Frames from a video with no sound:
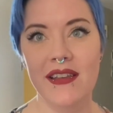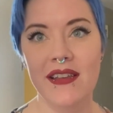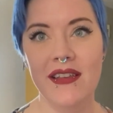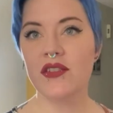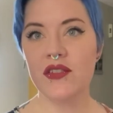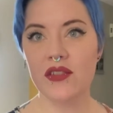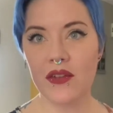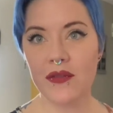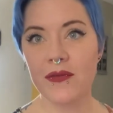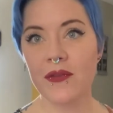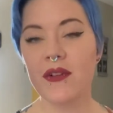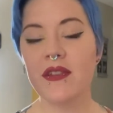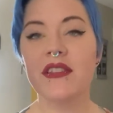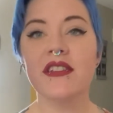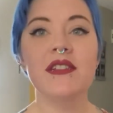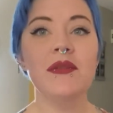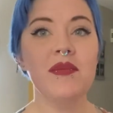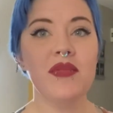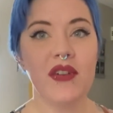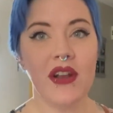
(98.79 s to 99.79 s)
So for the
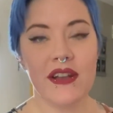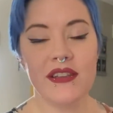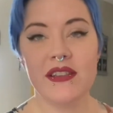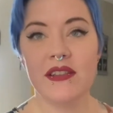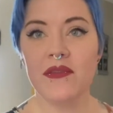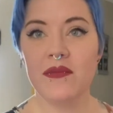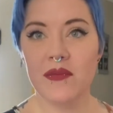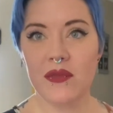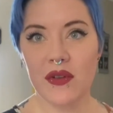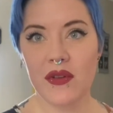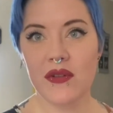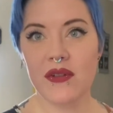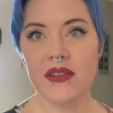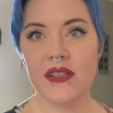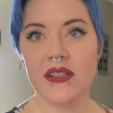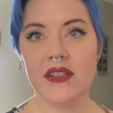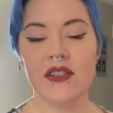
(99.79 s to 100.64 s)
depressive mood